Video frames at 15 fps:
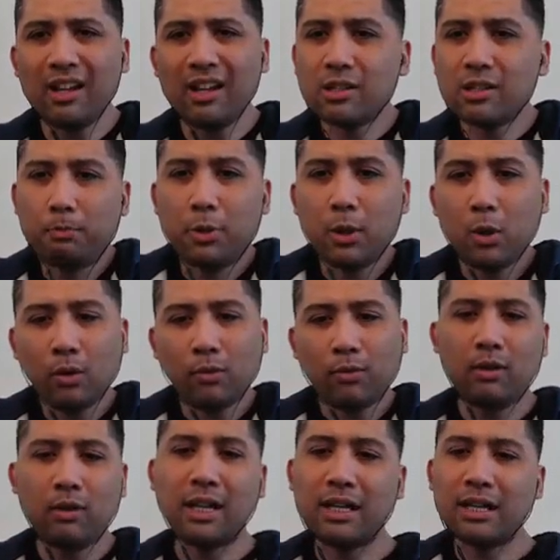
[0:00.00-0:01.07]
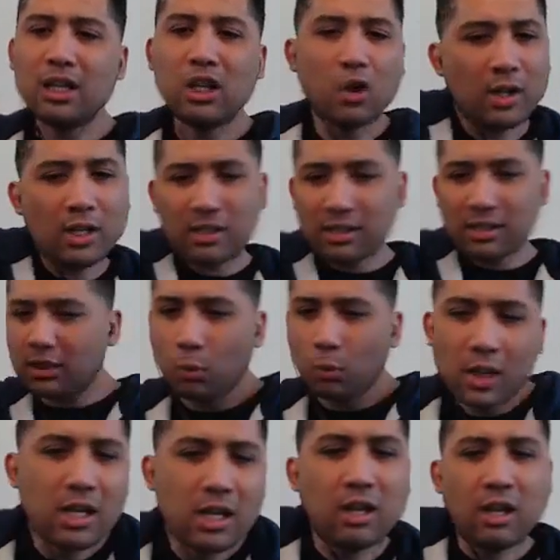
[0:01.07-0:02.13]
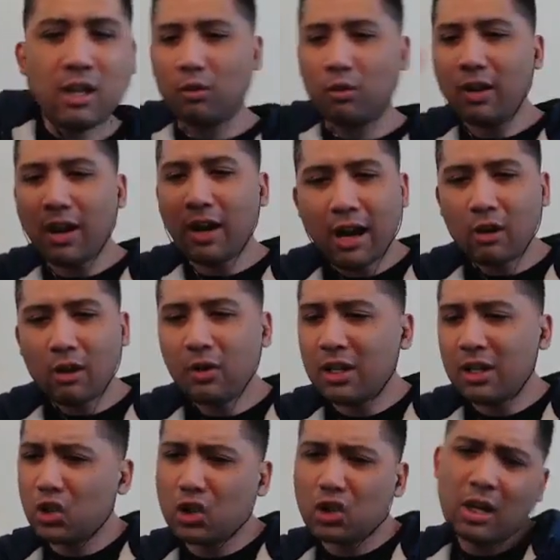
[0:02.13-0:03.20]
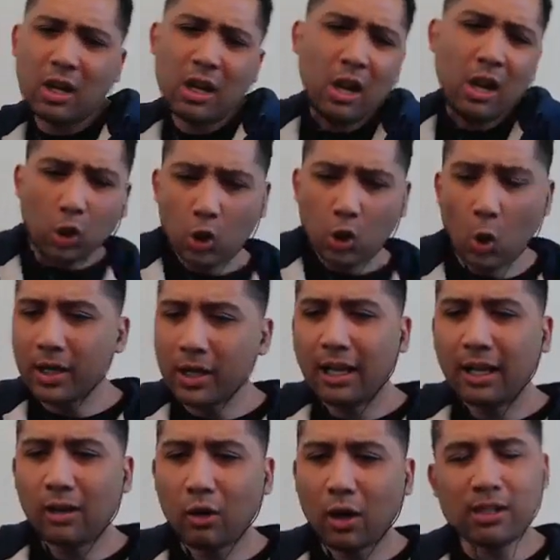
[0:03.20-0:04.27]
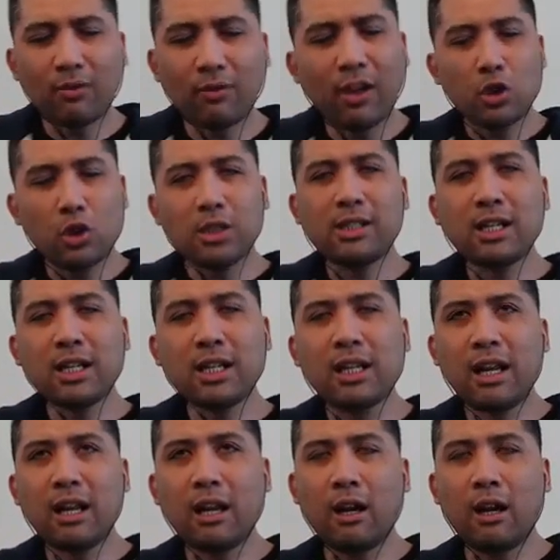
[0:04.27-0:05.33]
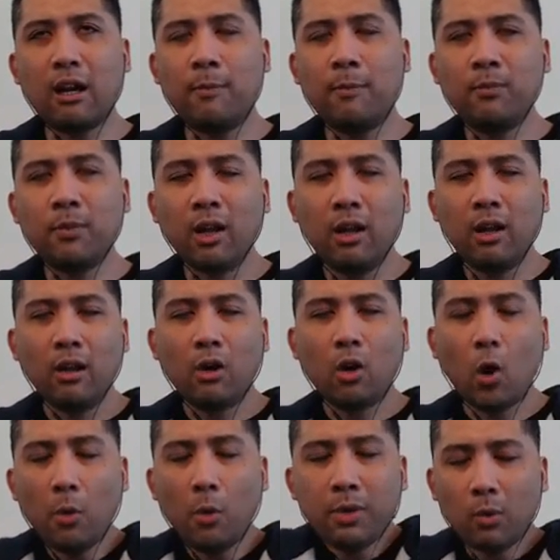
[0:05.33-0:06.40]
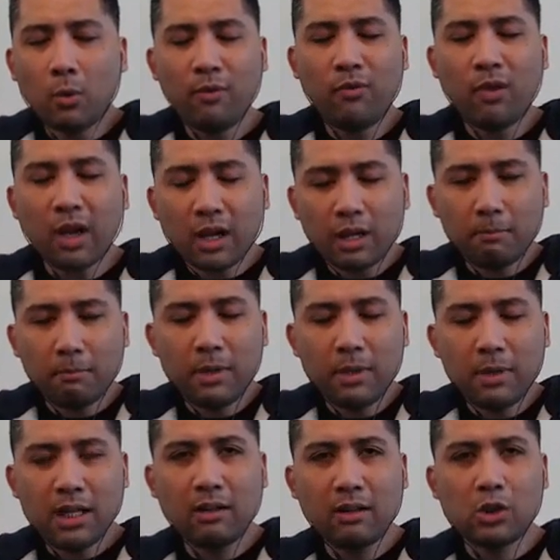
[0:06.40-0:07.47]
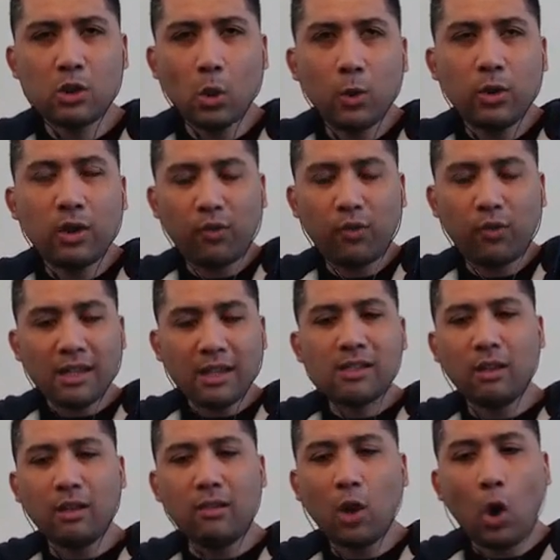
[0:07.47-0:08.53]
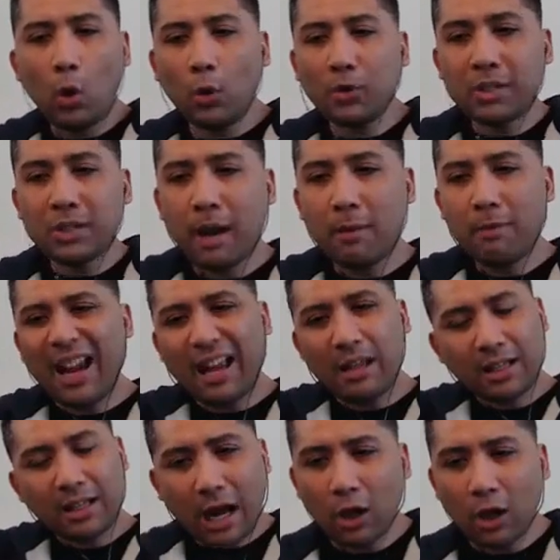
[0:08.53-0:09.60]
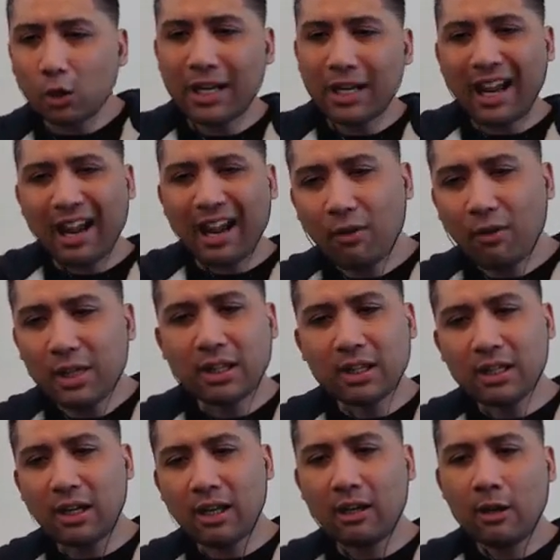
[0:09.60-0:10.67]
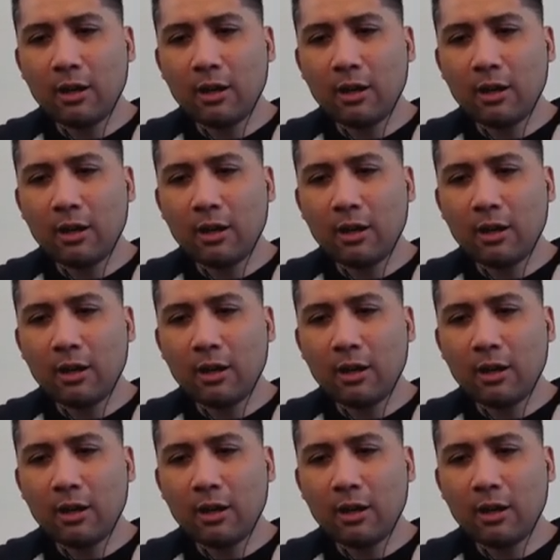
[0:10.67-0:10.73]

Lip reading: It's beautiful. He's swinging it around. He's just going aggressive, and you see Obi-Wan being so defensive the whole time and countering everything.